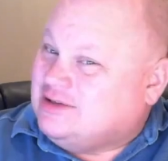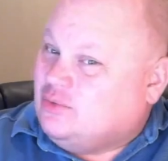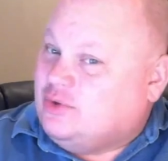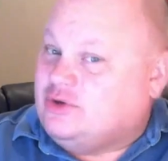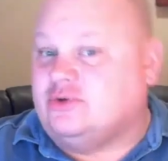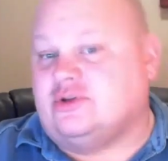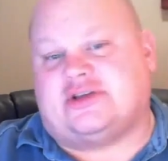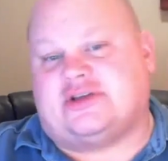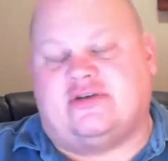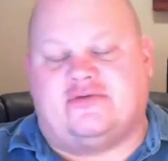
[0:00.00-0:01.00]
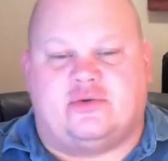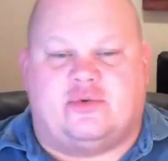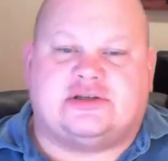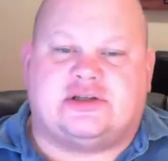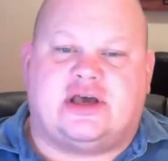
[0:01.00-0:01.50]
We do this every
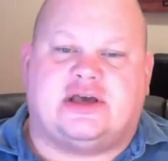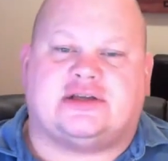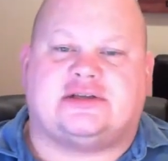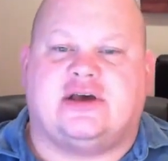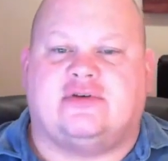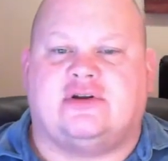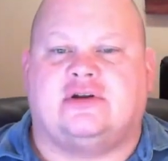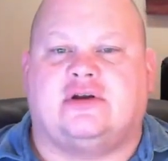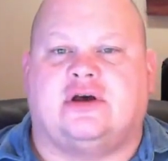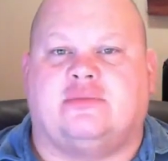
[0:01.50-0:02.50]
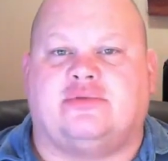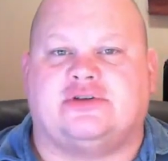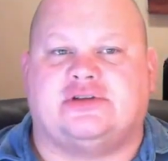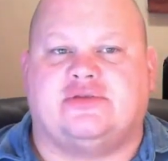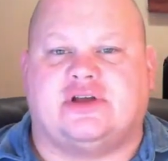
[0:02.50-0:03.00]
Wednesday at 7 uh,
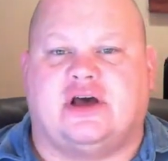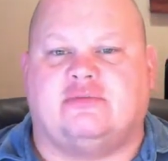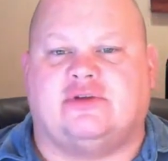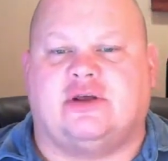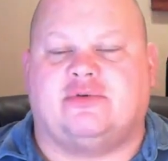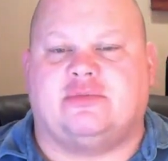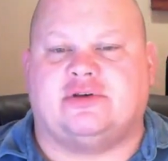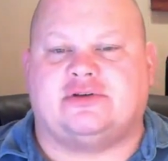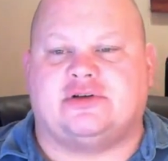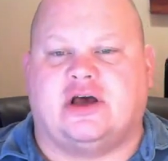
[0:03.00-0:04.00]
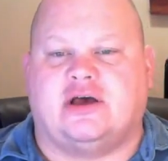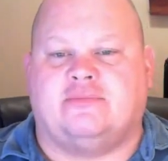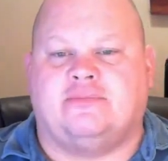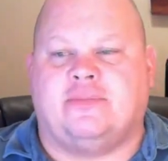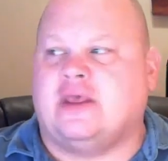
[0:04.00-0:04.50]
Pacific time, 10 p.m. Eastern
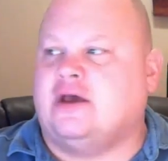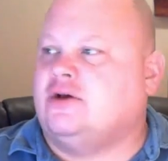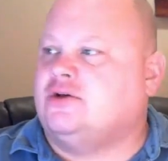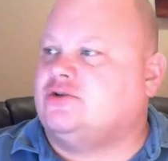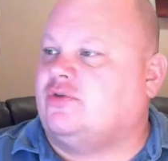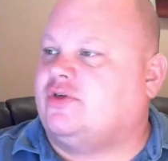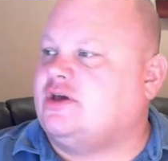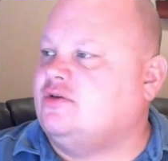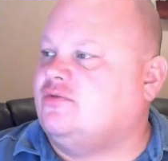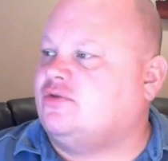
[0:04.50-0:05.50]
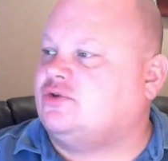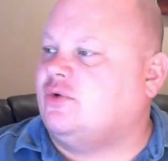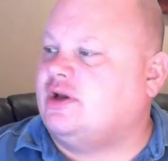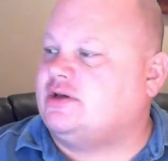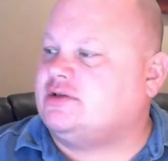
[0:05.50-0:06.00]
time so thank you for
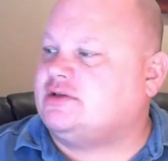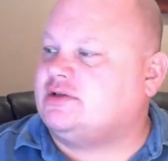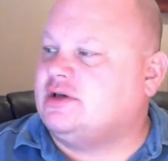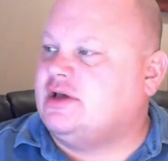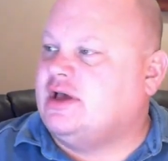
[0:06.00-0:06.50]
joining us.